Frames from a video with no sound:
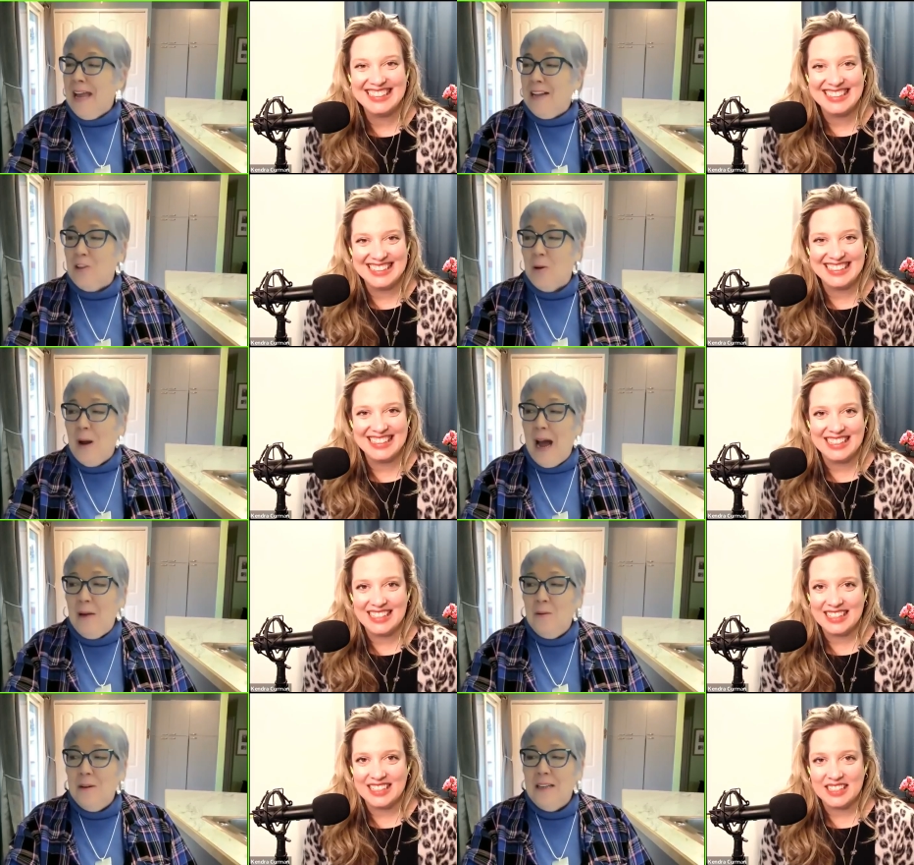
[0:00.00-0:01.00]
Speaker 1: So I
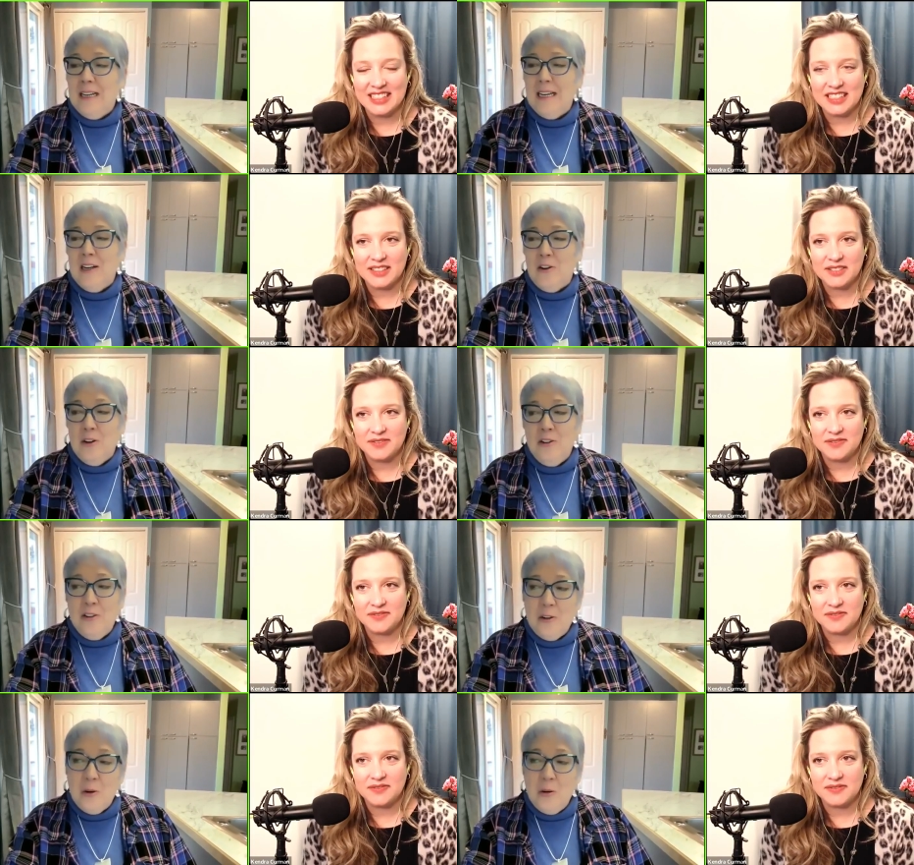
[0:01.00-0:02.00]
would encourage you
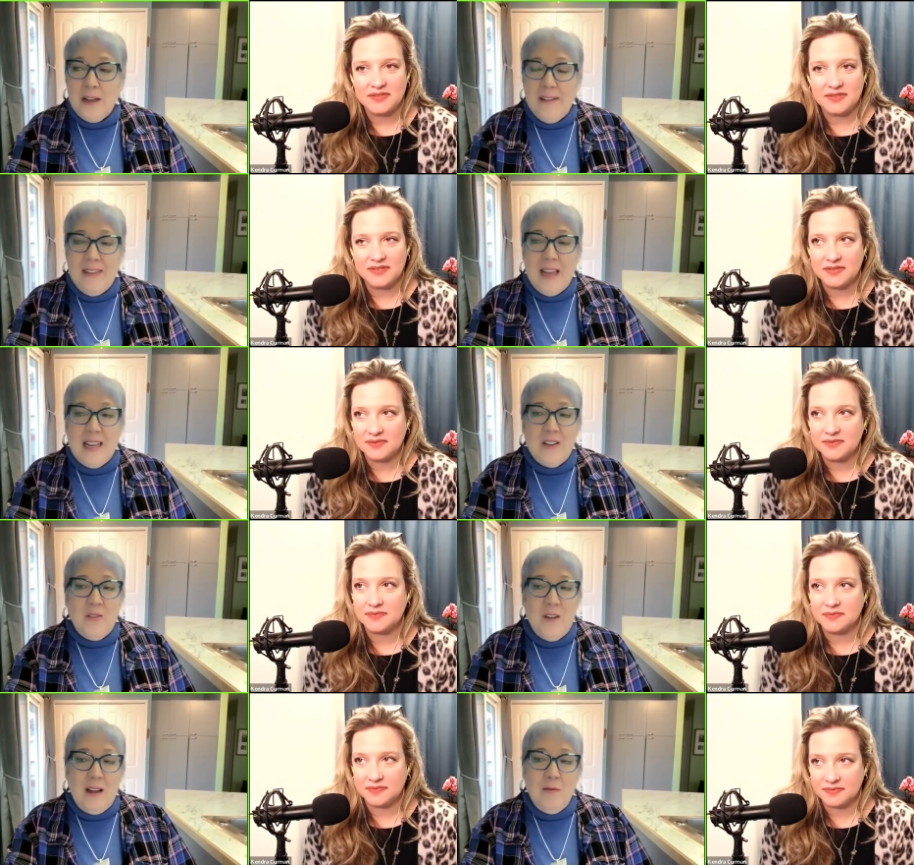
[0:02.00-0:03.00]
to go and get that. It's
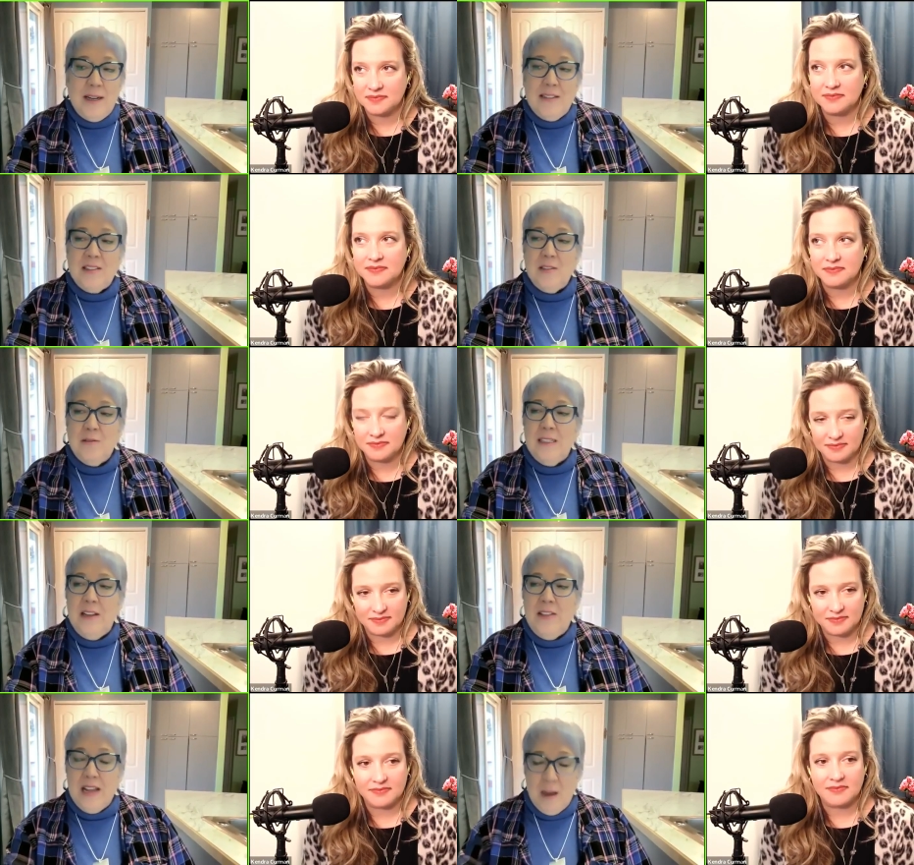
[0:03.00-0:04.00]
five ways to
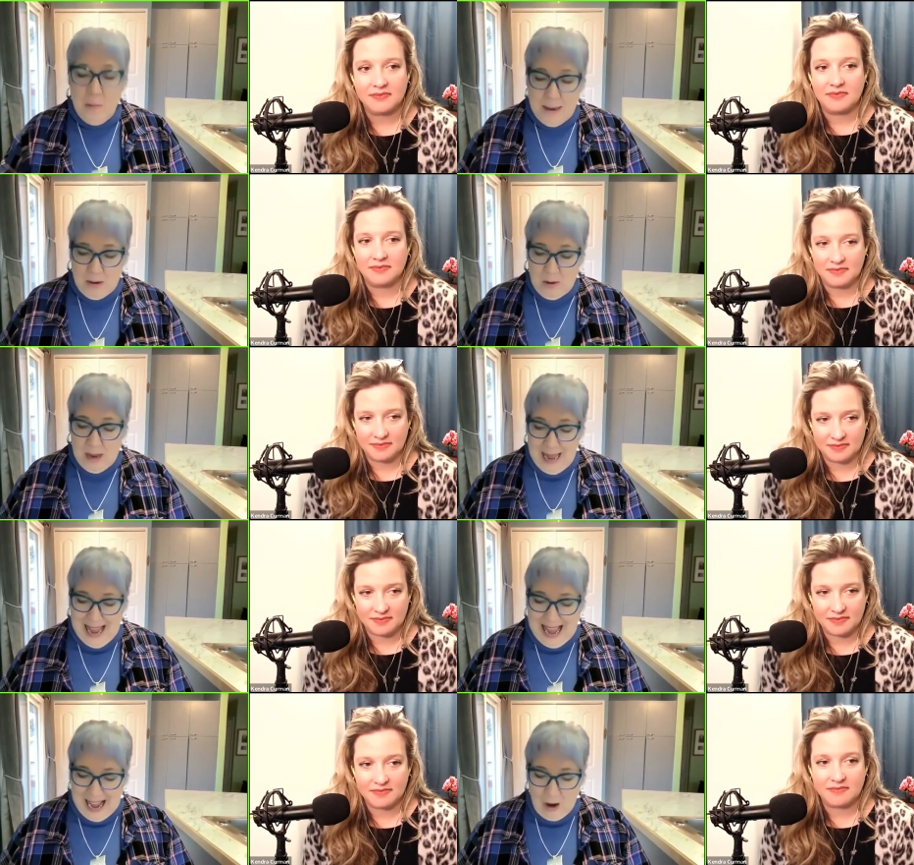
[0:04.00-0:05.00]
really think about
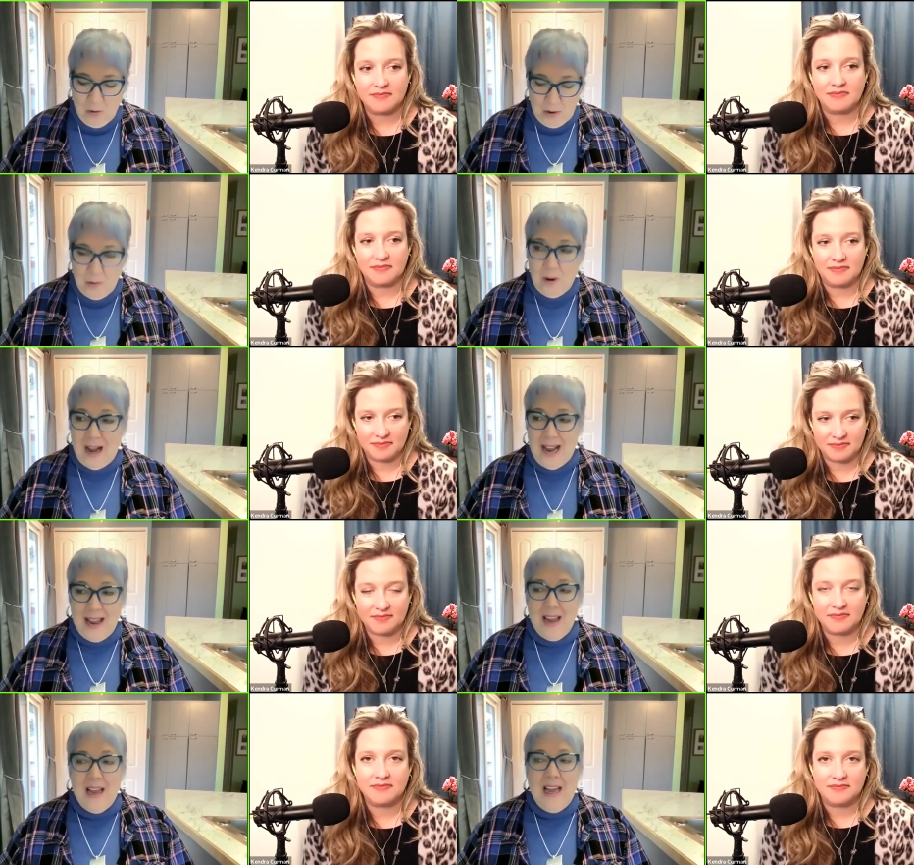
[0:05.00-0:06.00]
how do
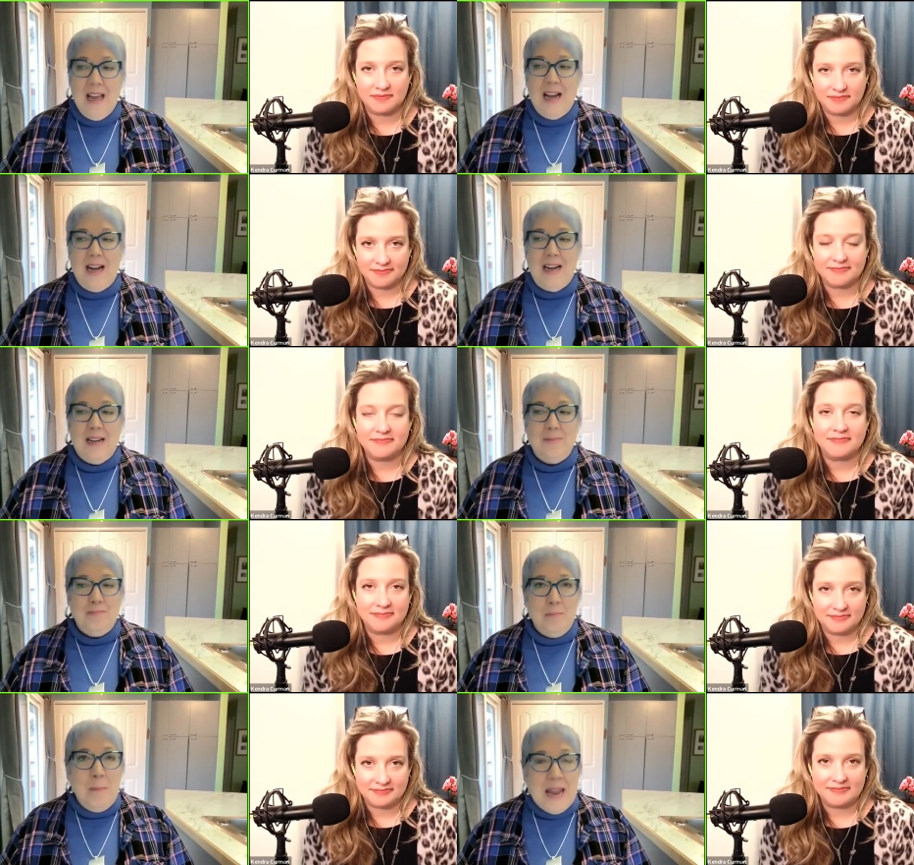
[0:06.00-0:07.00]
I um,
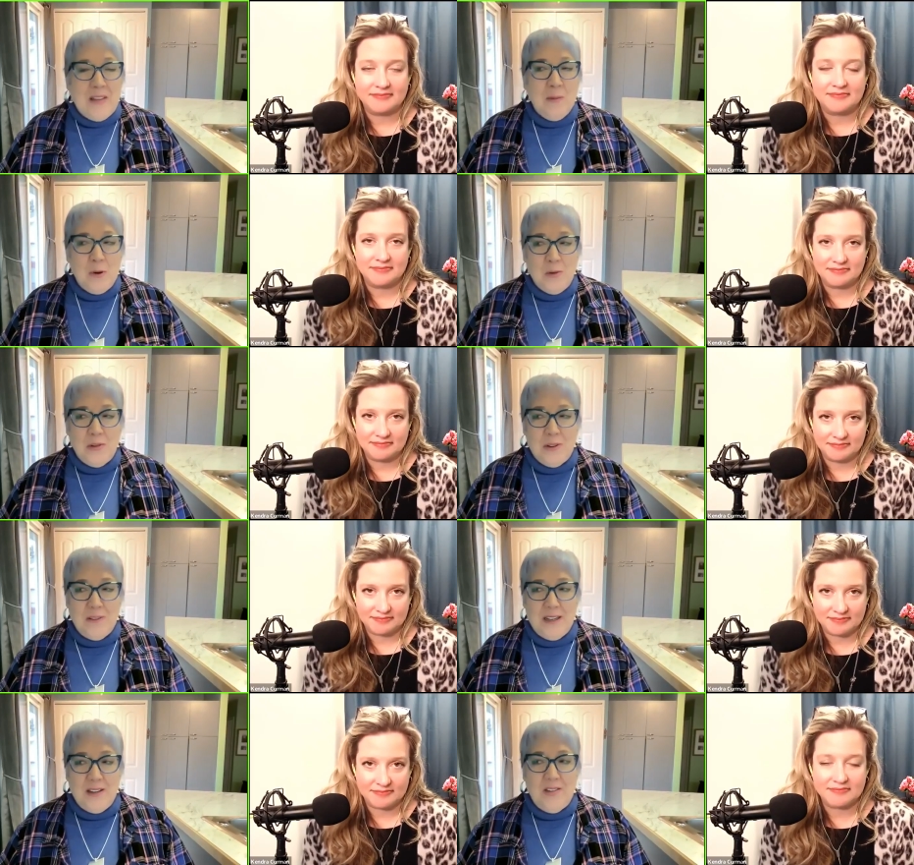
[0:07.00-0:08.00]
make the most of
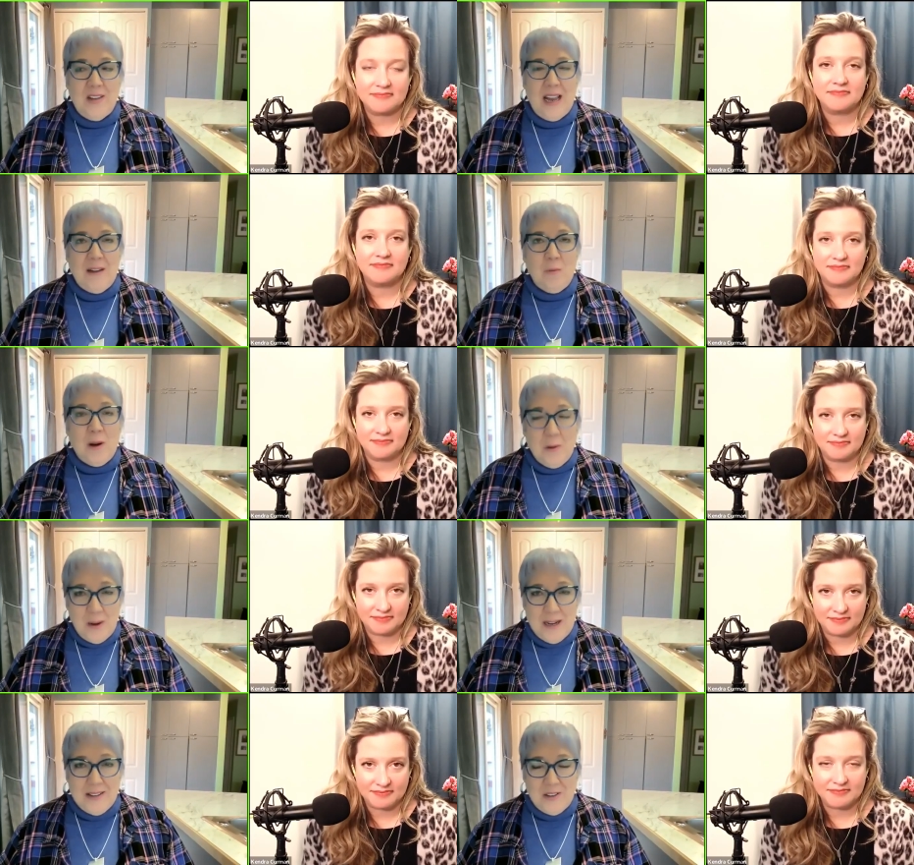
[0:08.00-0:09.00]
this and where do
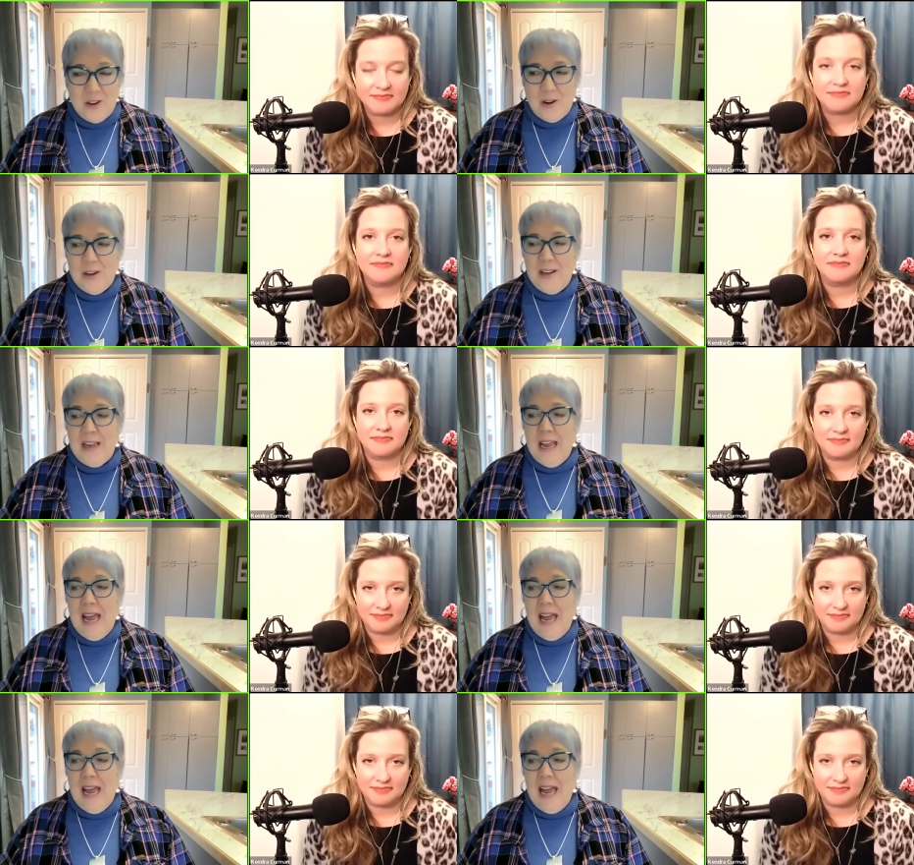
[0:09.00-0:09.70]
I get started?